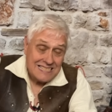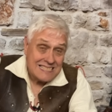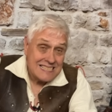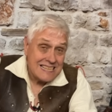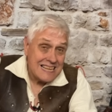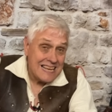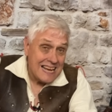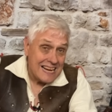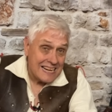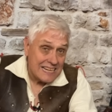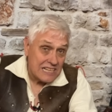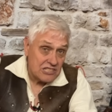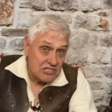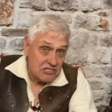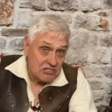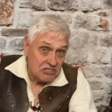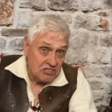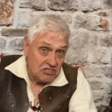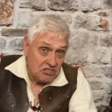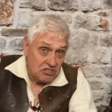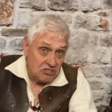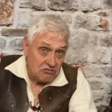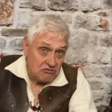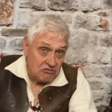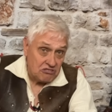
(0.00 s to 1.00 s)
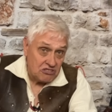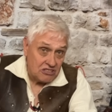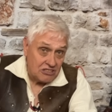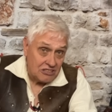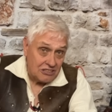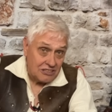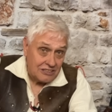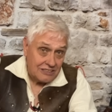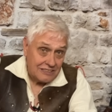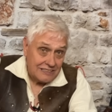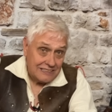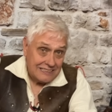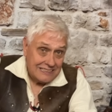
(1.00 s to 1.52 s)
is the
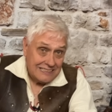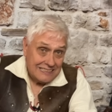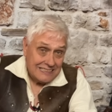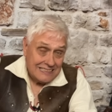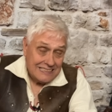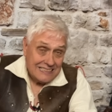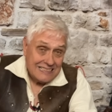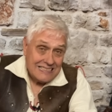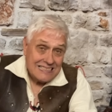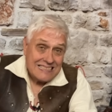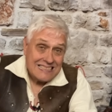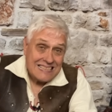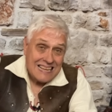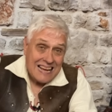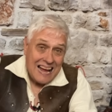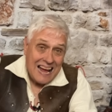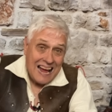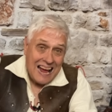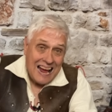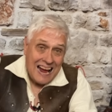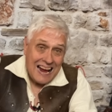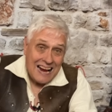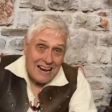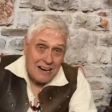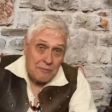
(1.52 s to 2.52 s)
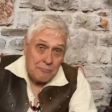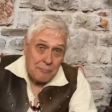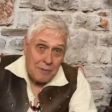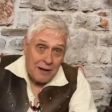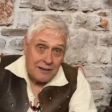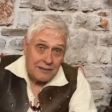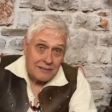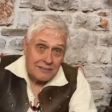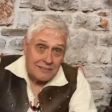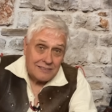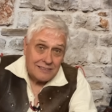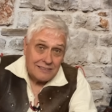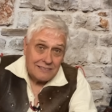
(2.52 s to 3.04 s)
executioner, the
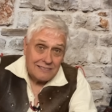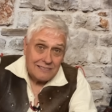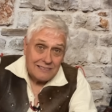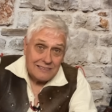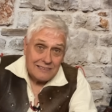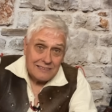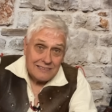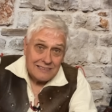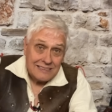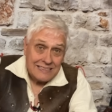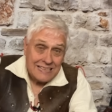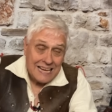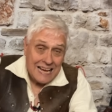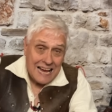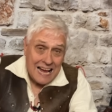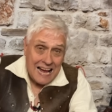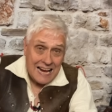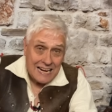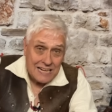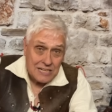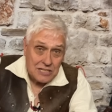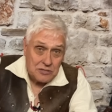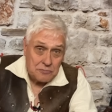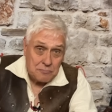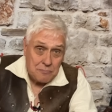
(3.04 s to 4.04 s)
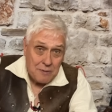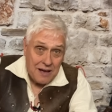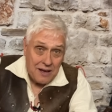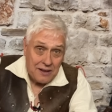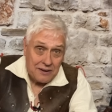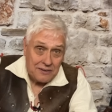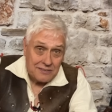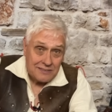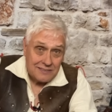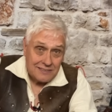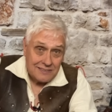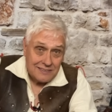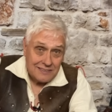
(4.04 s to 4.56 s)
hangman, the
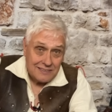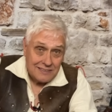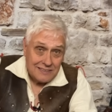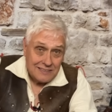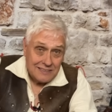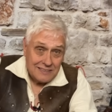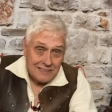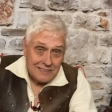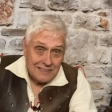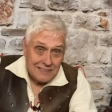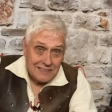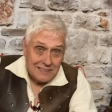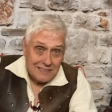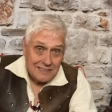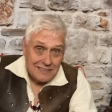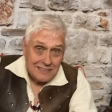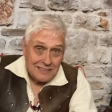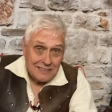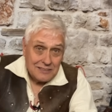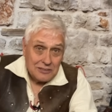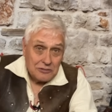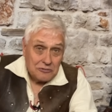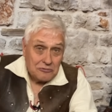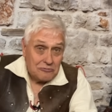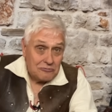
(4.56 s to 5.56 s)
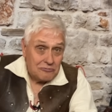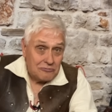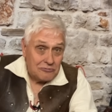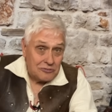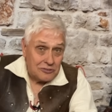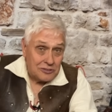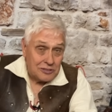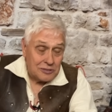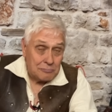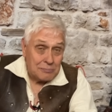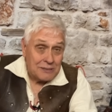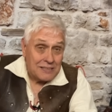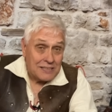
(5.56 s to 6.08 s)
axeman
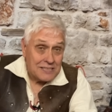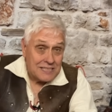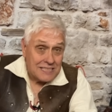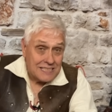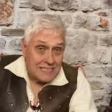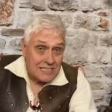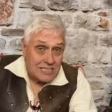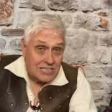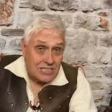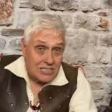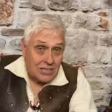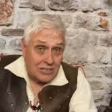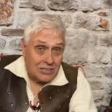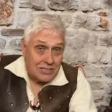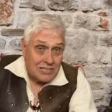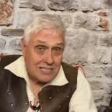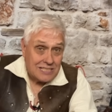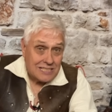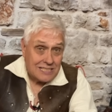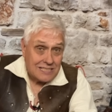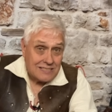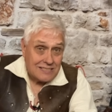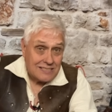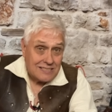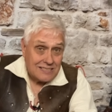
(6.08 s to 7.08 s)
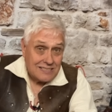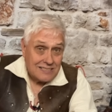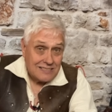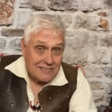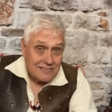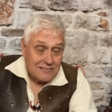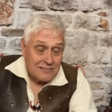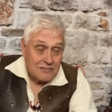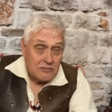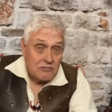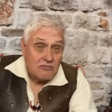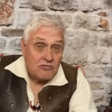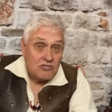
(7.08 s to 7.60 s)
for the bloody
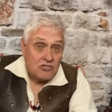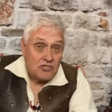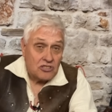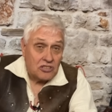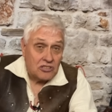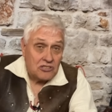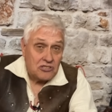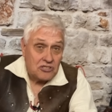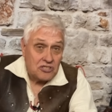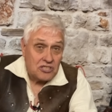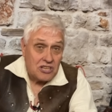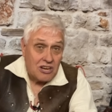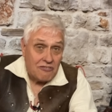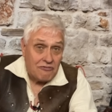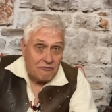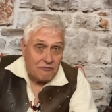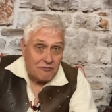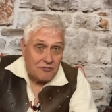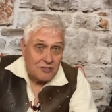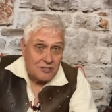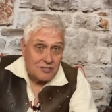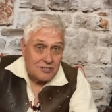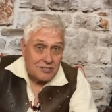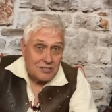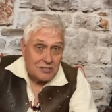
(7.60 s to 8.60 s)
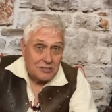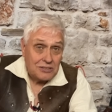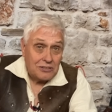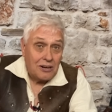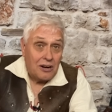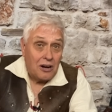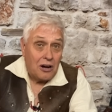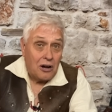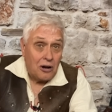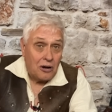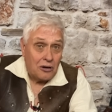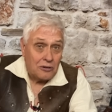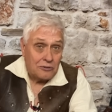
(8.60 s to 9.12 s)
assizes, Judge Jeffreys
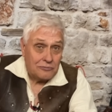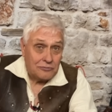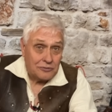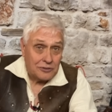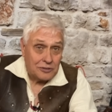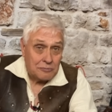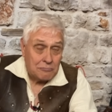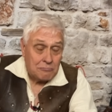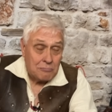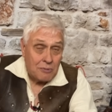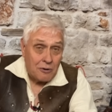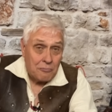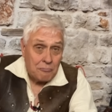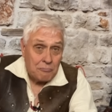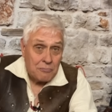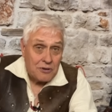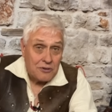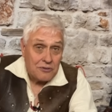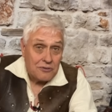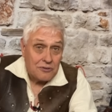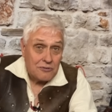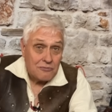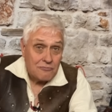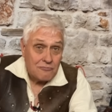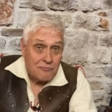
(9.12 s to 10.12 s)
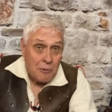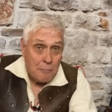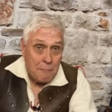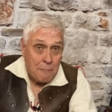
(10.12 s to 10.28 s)
over the Monmouth